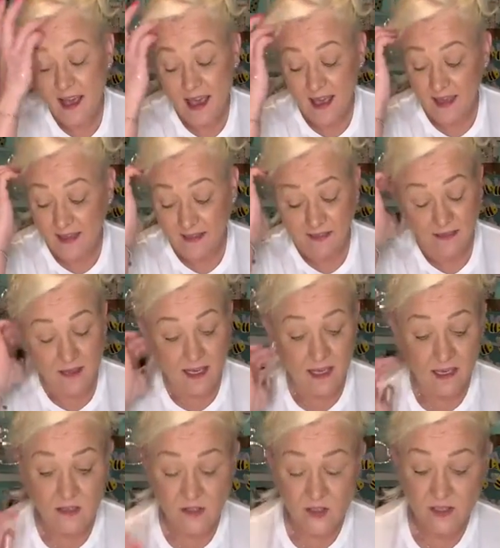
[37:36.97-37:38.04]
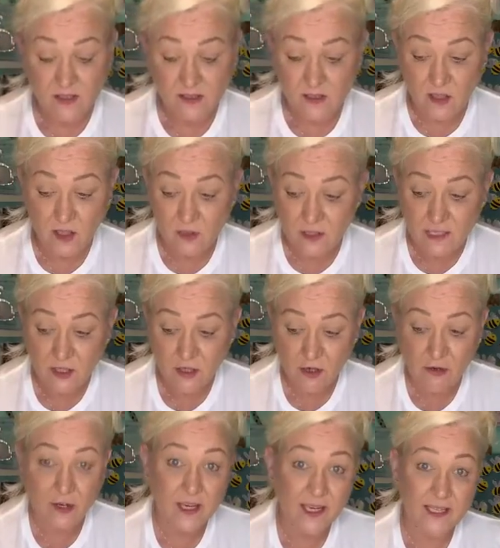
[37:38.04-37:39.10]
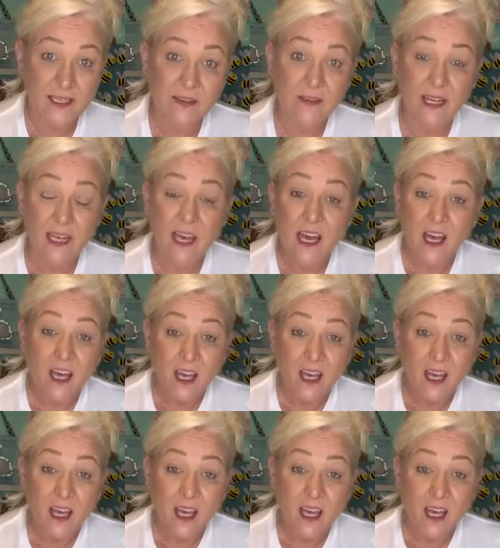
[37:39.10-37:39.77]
and and just using your creativity.